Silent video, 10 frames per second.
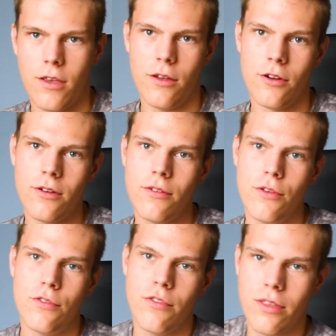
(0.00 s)
another
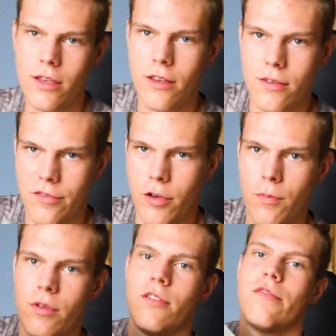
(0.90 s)
useful thing is if you
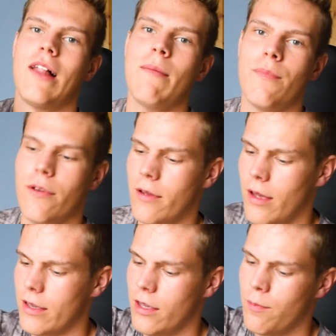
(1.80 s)
open this flap,
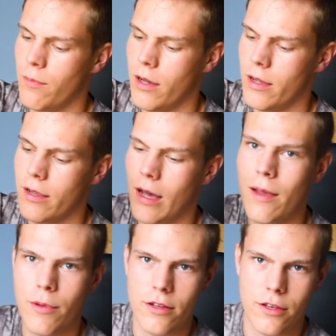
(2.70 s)
I keep my
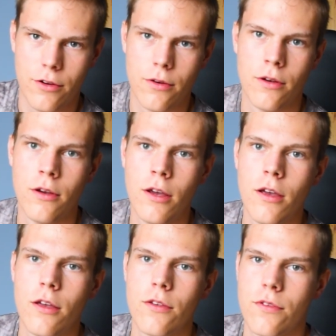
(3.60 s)
iPad here.
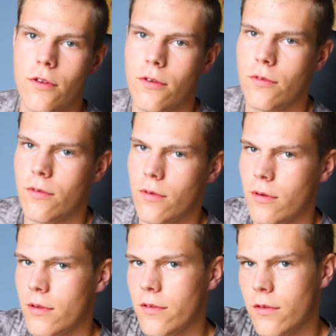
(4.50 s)
So
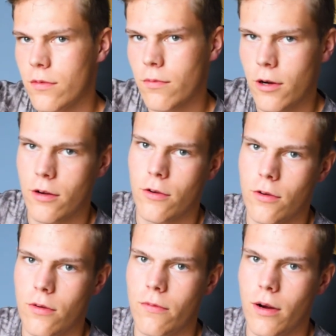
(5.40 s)
this is where
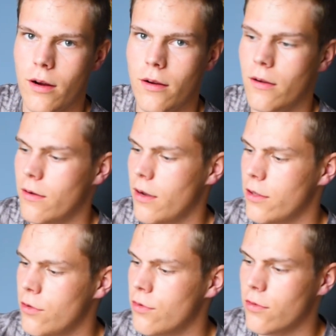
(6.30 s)
I
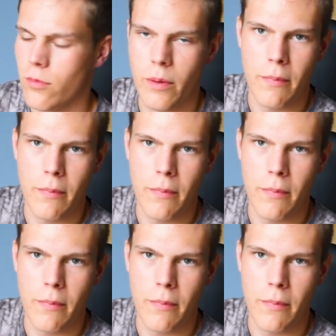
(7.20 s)
use all my